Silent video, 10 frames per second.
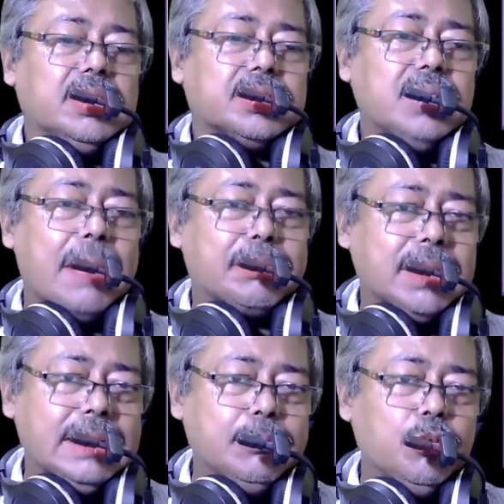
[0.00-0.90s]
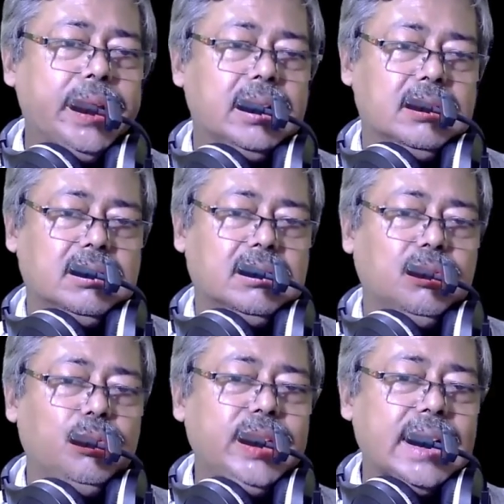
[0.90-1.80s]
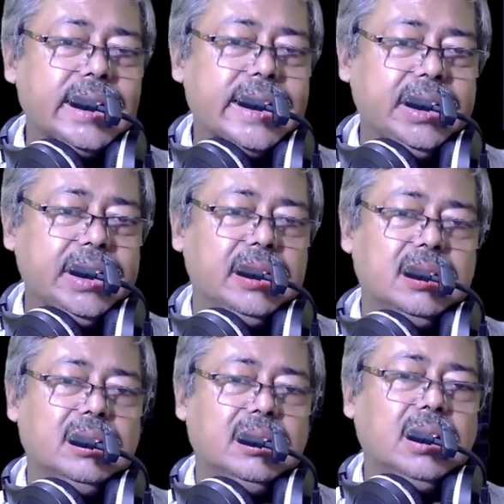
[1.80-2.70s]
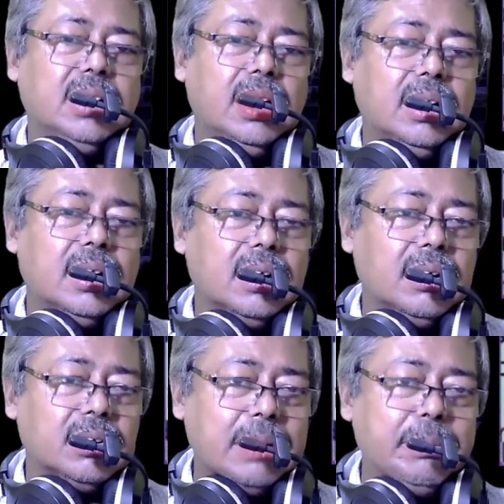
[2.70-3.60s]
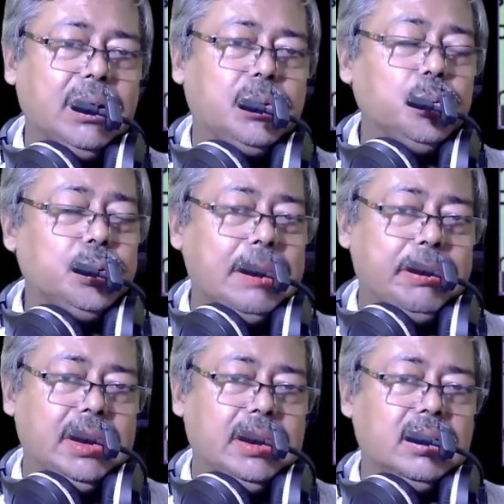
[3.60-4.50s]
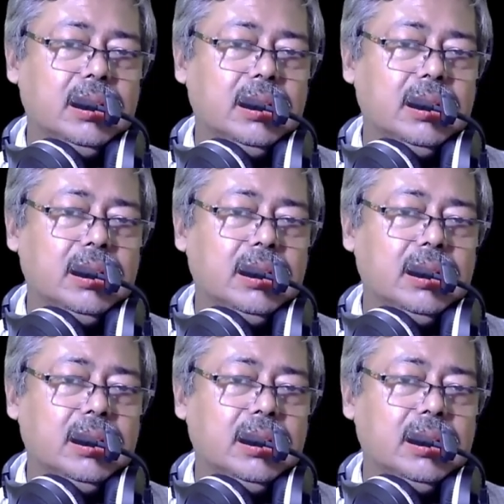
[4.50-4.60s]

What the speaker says: So after removing, we are getting the table, two table,